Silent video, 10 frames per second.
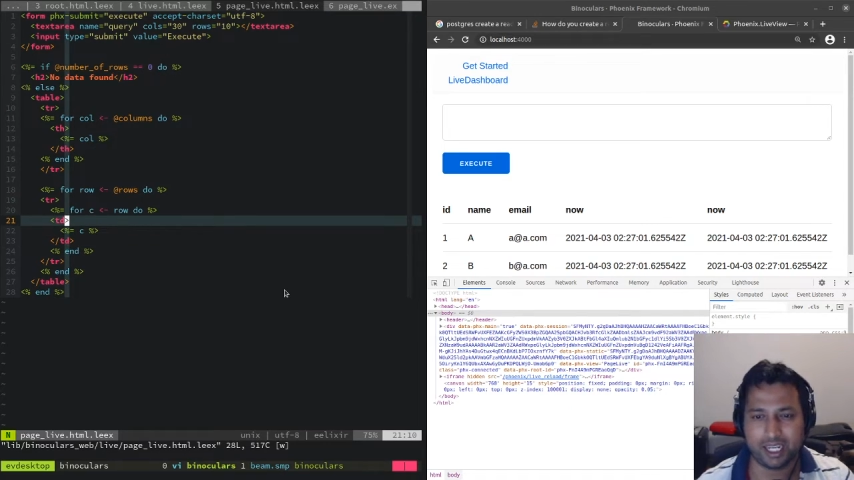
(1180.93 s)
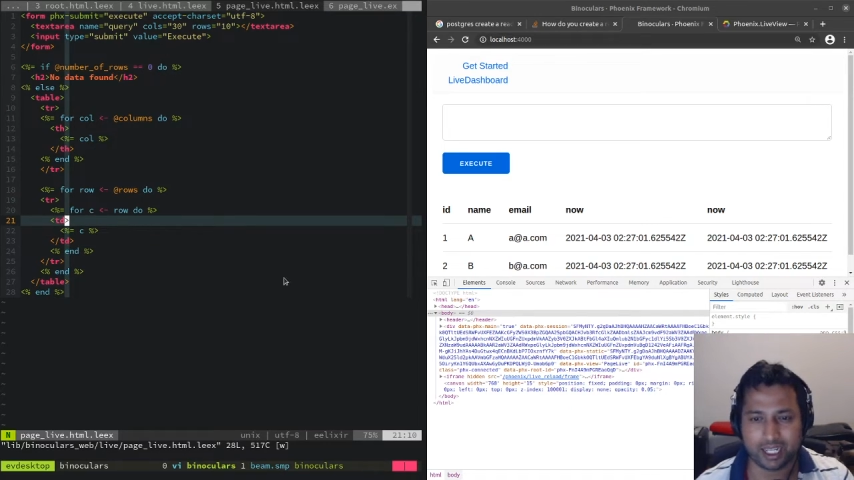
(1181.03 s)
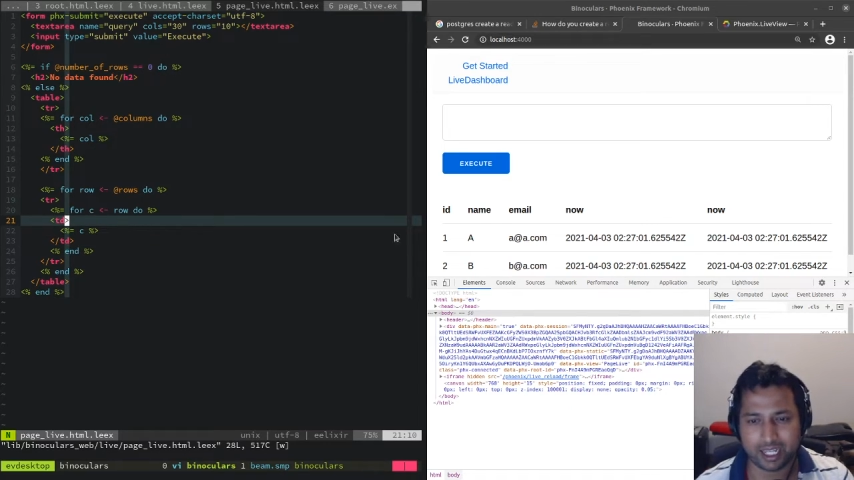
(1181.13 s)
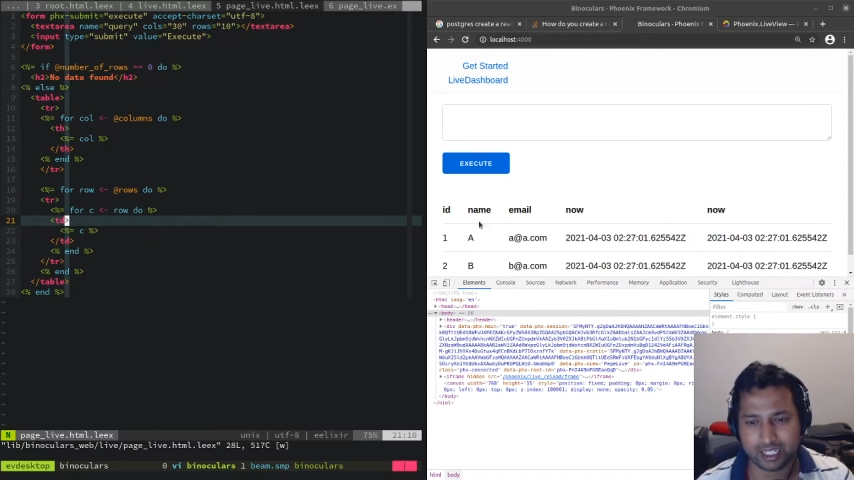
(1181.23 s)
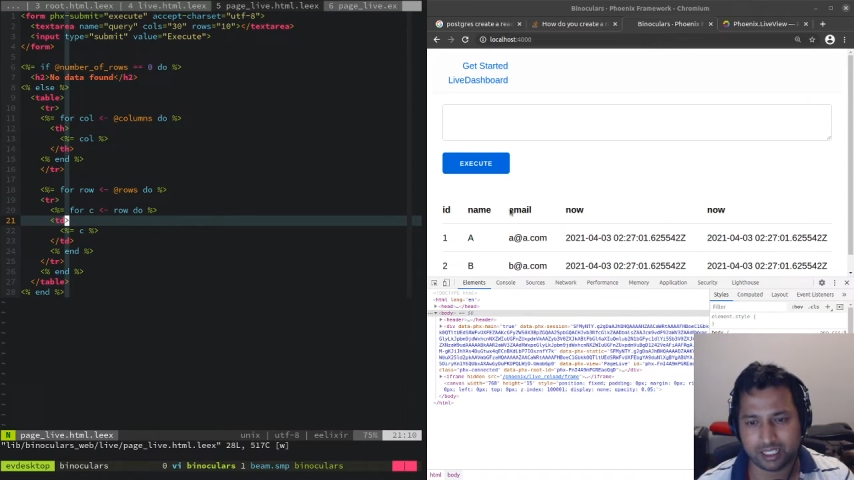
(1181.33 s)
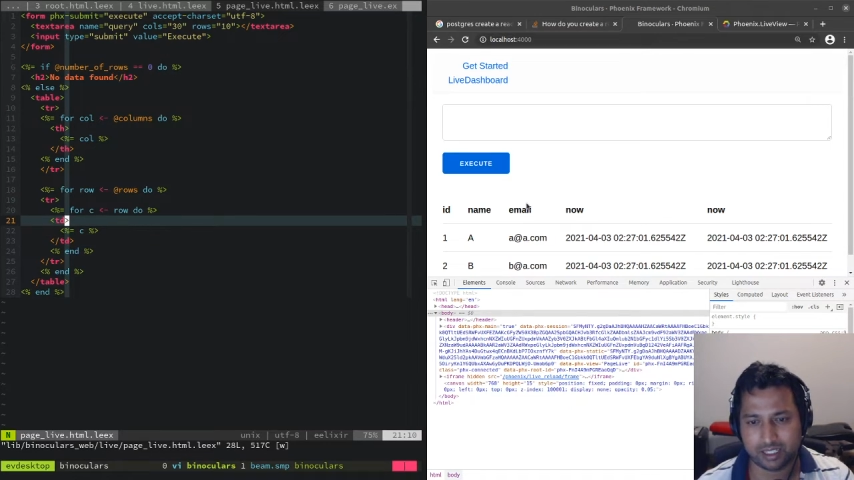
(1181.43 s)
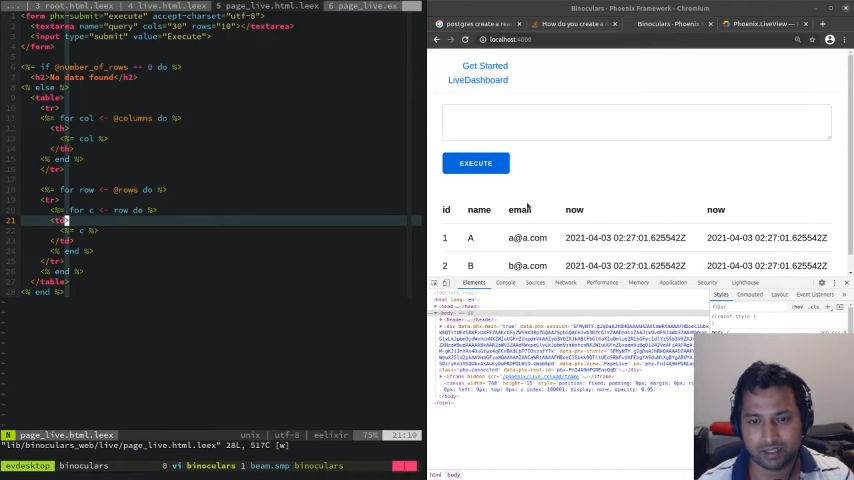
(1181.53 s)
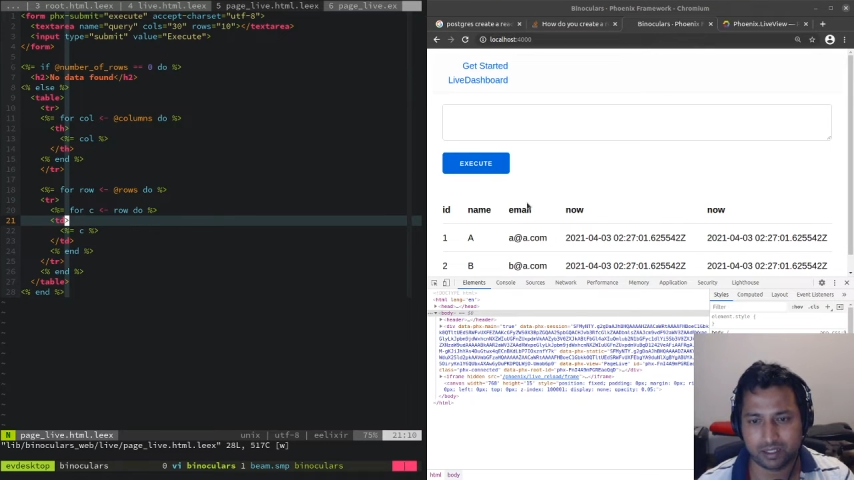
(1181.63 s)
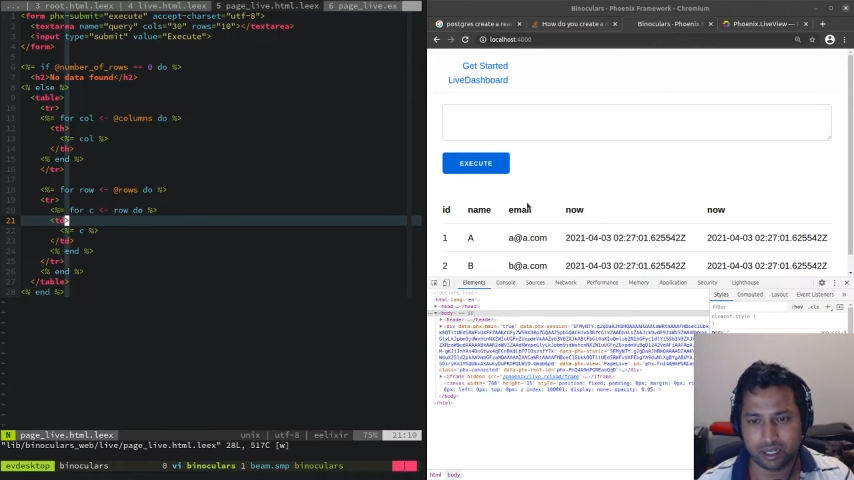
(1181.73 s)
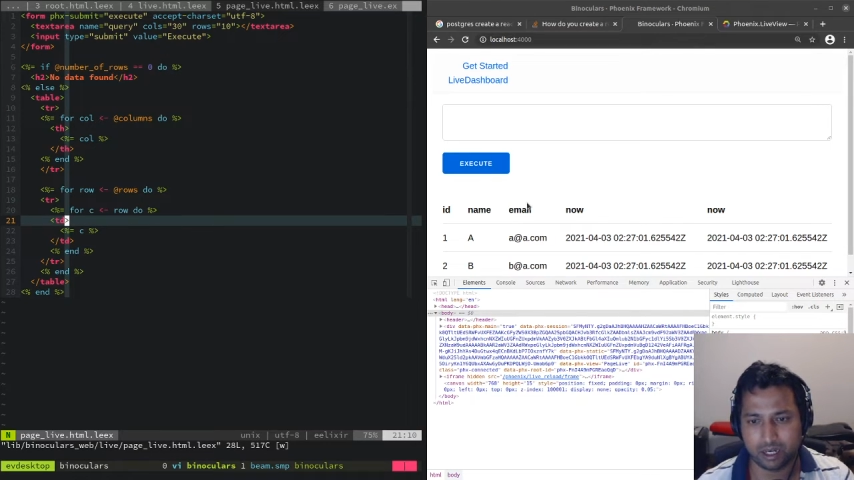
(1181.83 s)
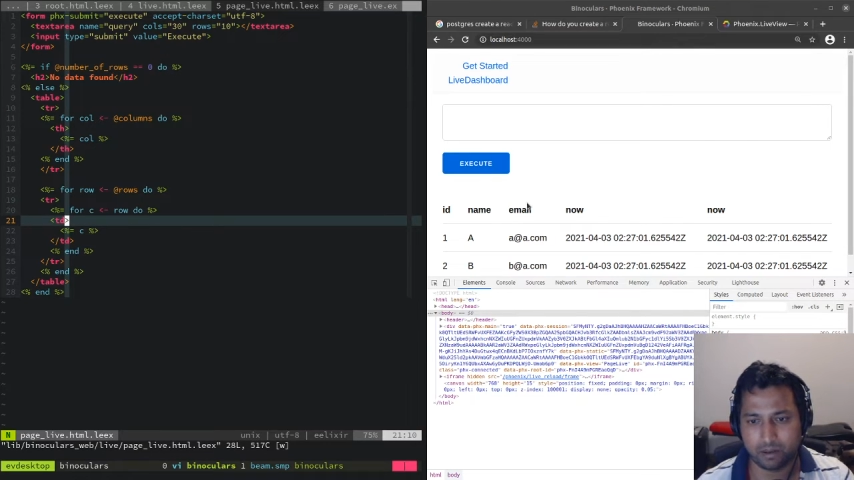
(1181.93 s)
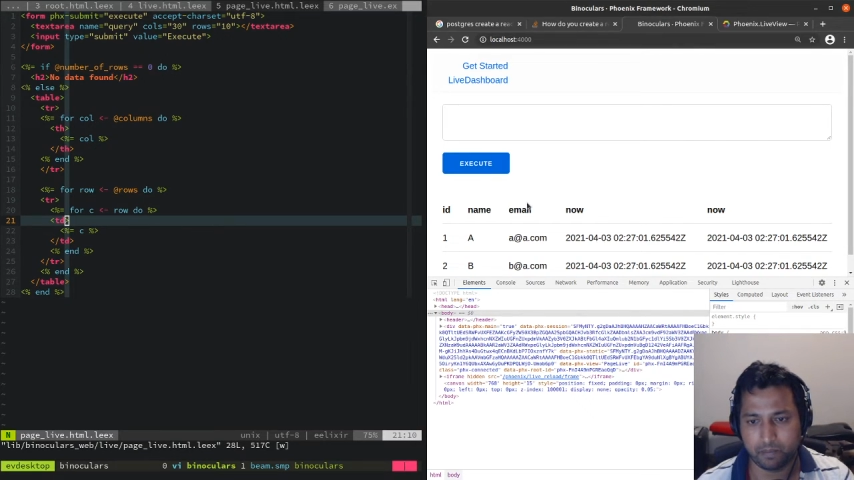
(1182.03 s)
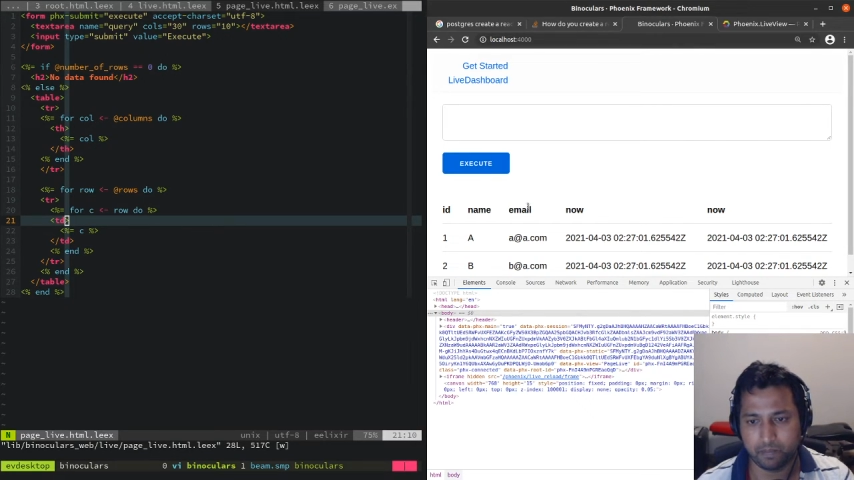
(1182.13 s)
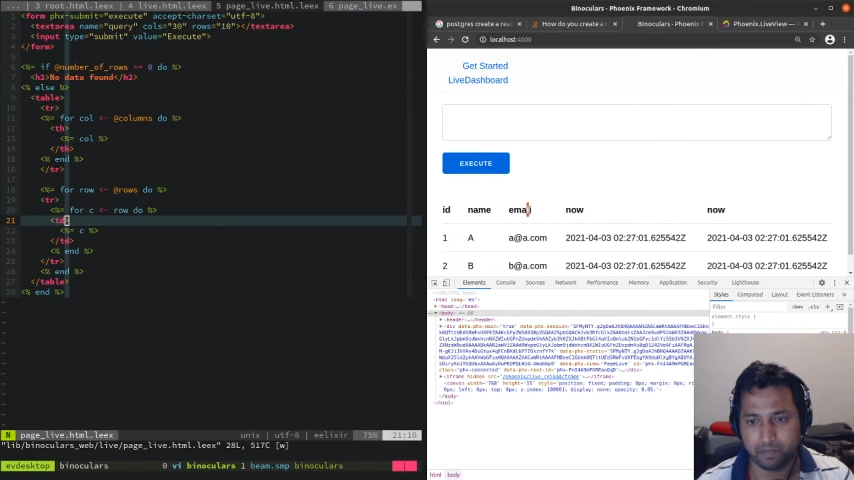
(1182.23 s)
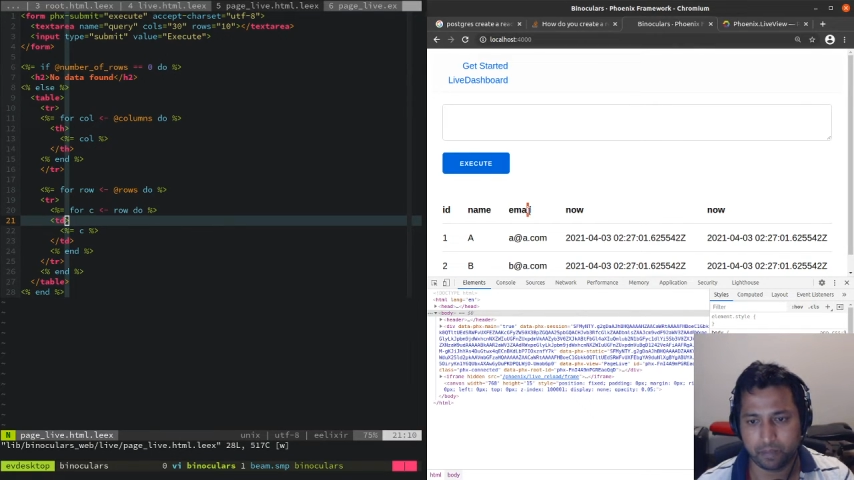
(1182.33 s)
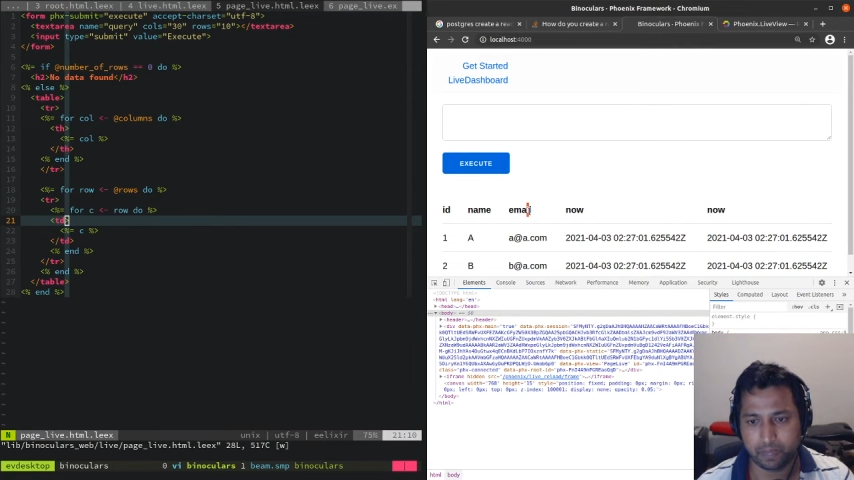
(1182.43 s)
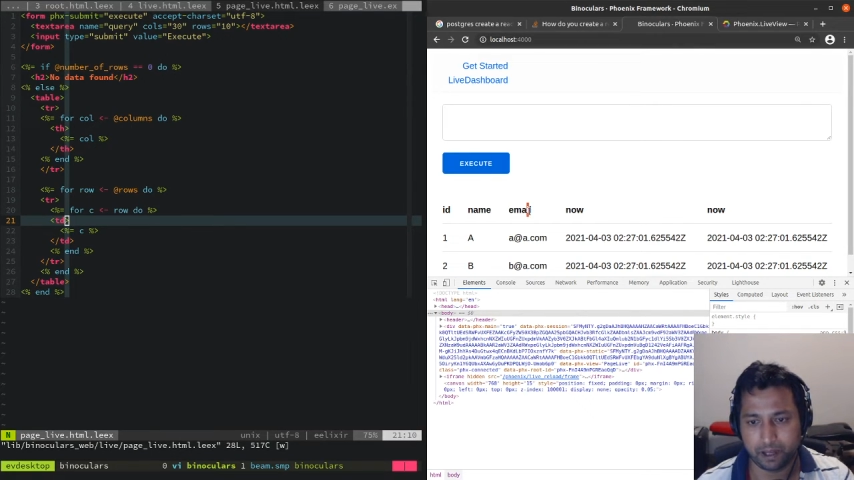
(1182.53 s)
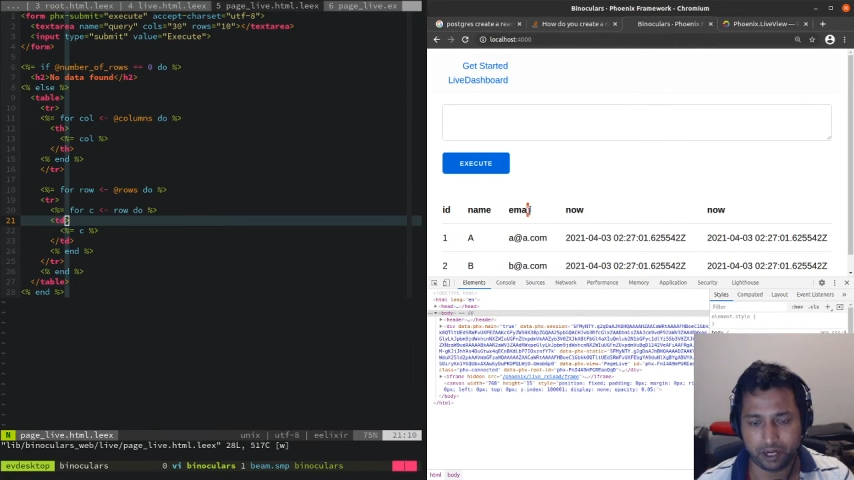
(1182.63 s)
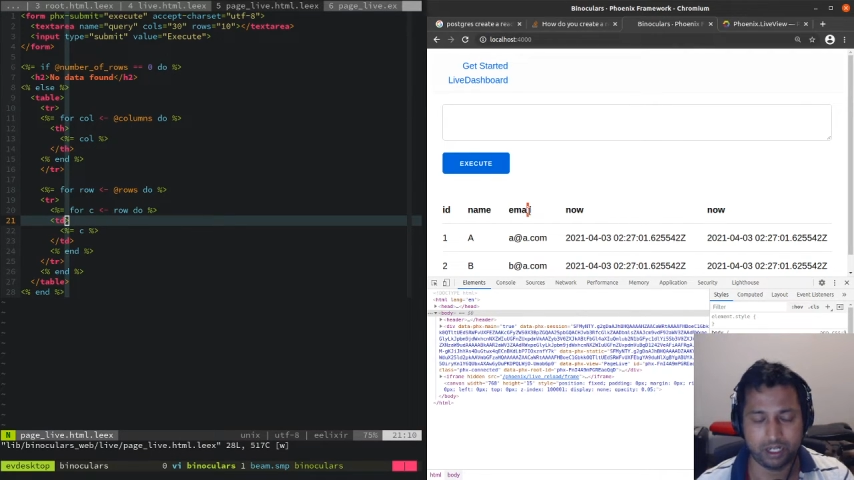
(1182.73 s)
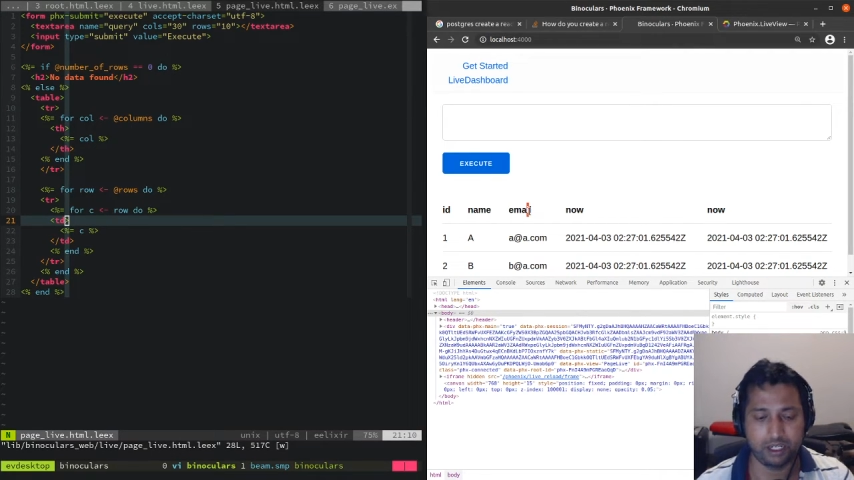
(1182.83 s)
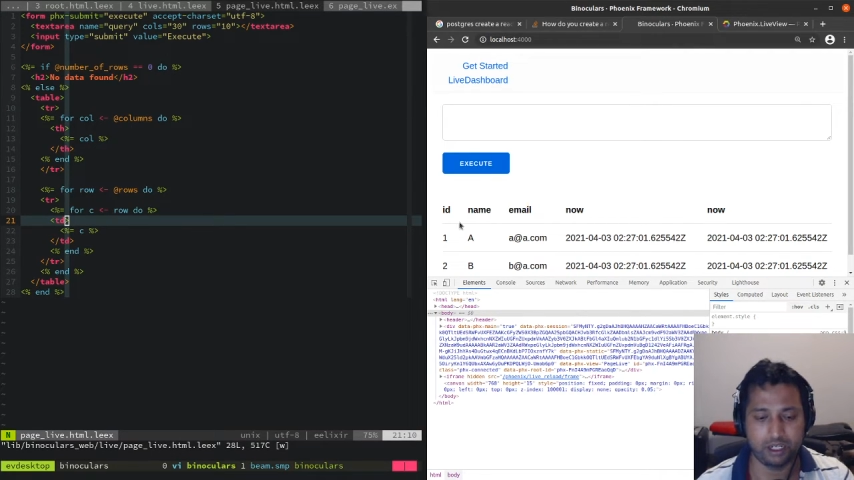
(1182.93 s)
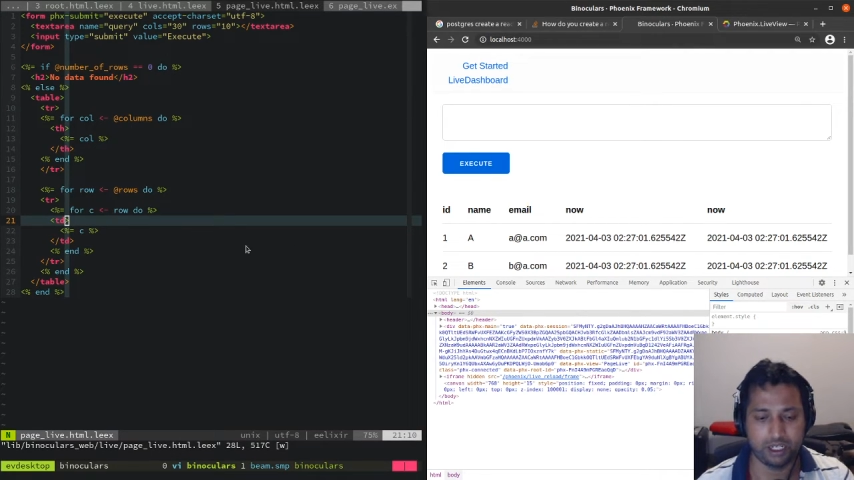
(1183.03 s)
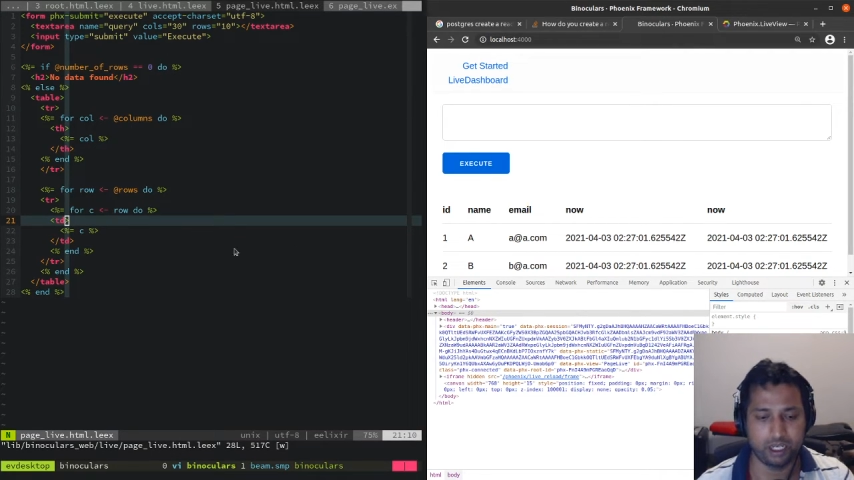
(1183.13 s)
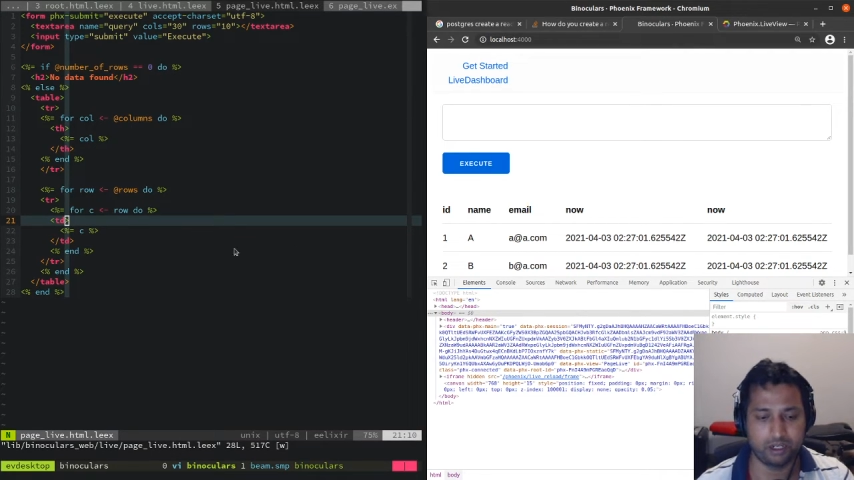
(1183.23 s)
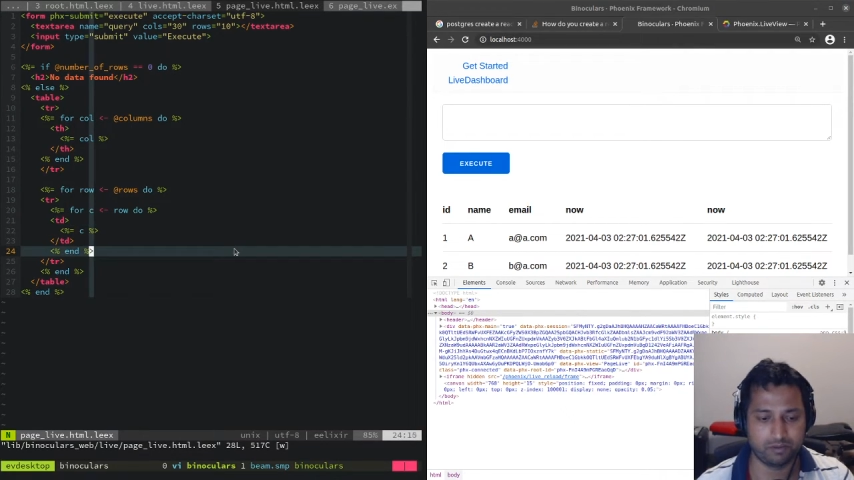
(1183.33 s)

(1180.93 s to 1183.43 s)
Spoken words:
that's rendered here.